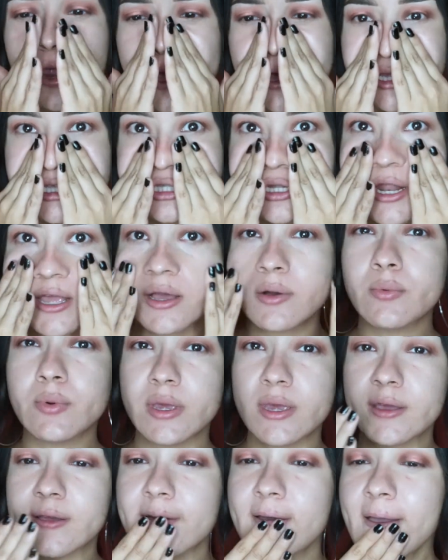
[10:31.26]
like like a
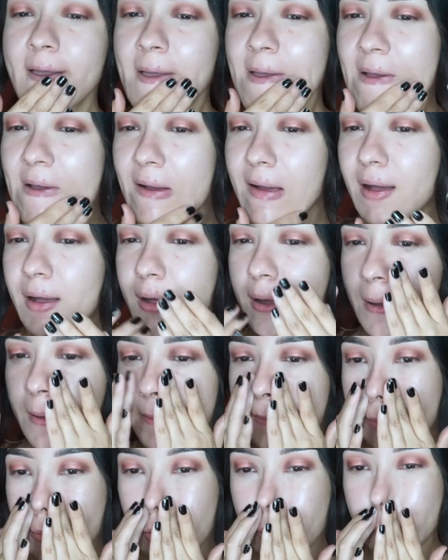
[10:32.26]
week.
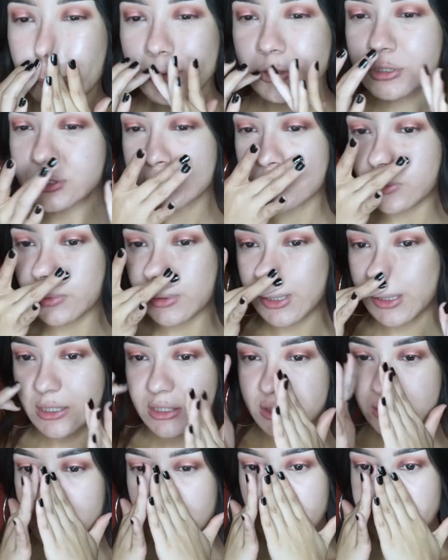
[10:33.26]
Um almost two
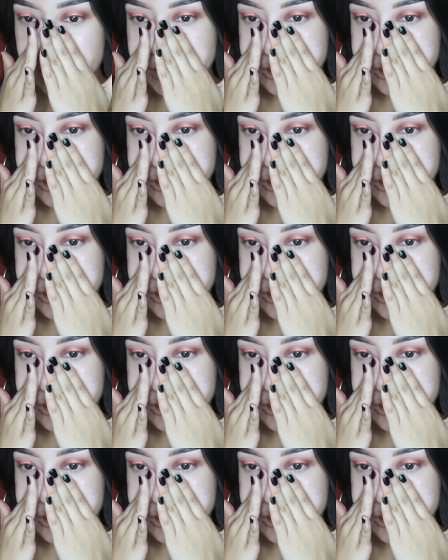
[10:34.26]
weeks.